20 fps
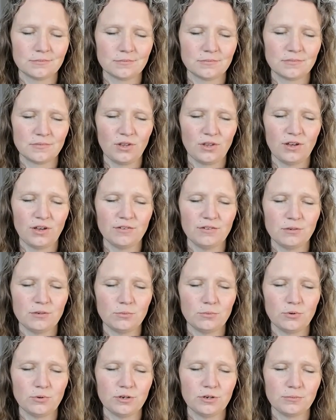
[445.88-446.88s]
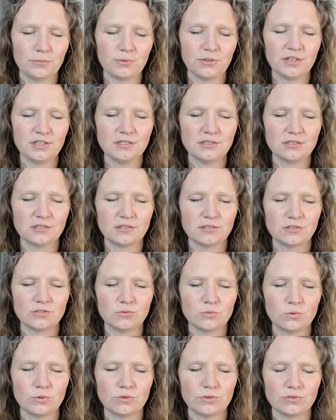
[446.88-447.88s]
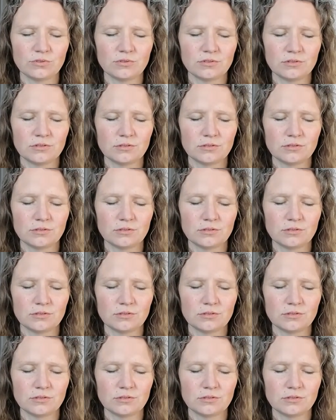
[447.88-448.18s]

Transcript: You have an important place in this world.